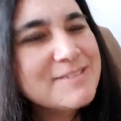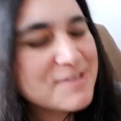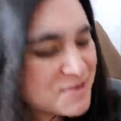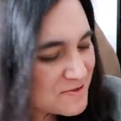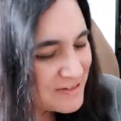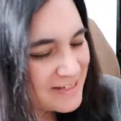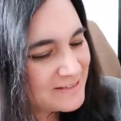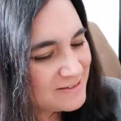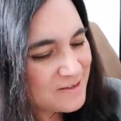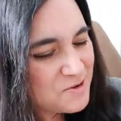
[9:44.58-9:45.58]
Don't
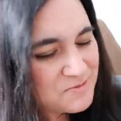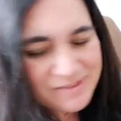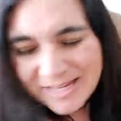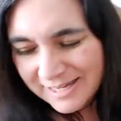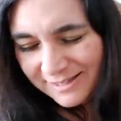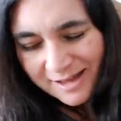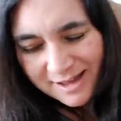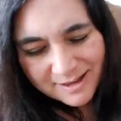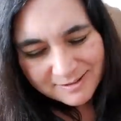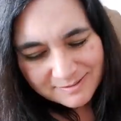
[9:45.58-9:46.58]
don't need
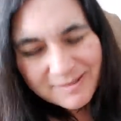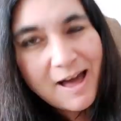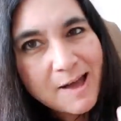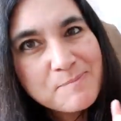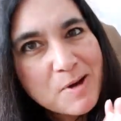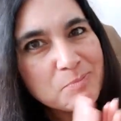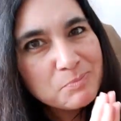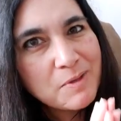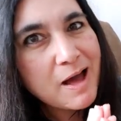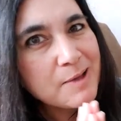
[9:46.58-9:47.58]
that. I'm
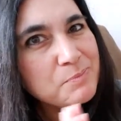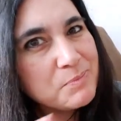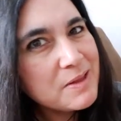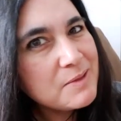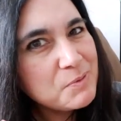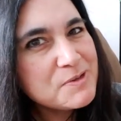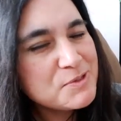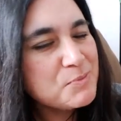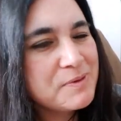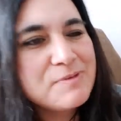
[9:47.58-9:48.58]
on high blood
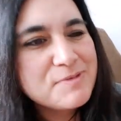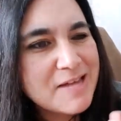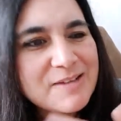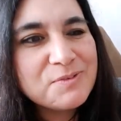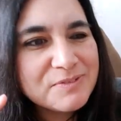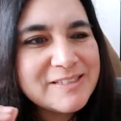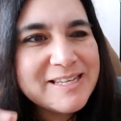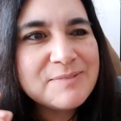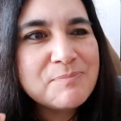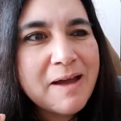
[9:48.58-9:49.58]
pressure pills. I don't
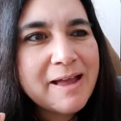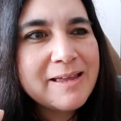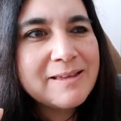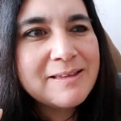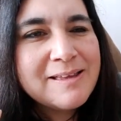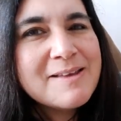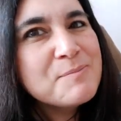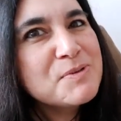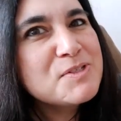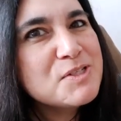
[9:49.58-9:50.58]
need my
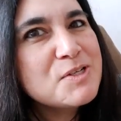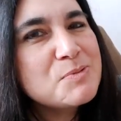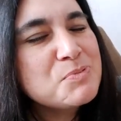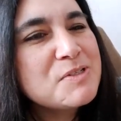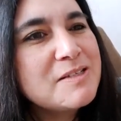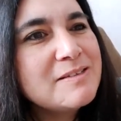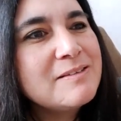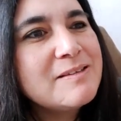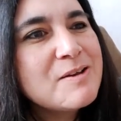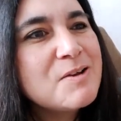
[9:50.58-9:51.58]

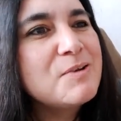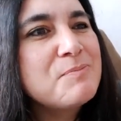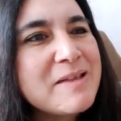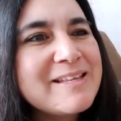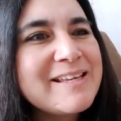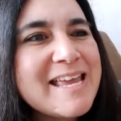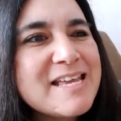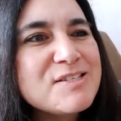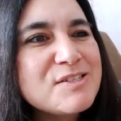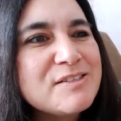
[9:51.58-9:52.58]
prescription or
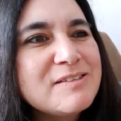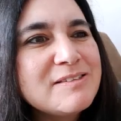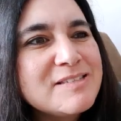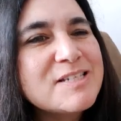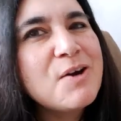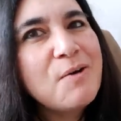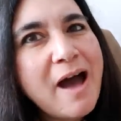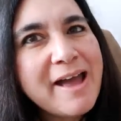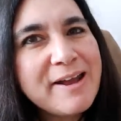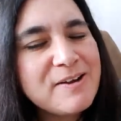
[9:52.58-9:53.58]
medication to go
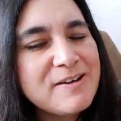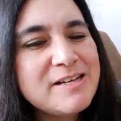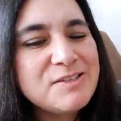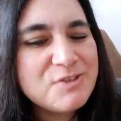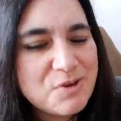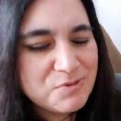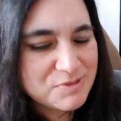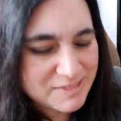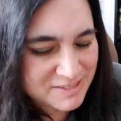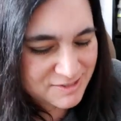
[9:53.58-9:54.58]
higher in
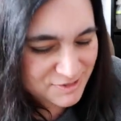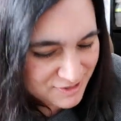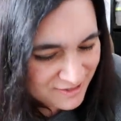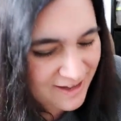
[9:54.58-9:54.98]
dosage.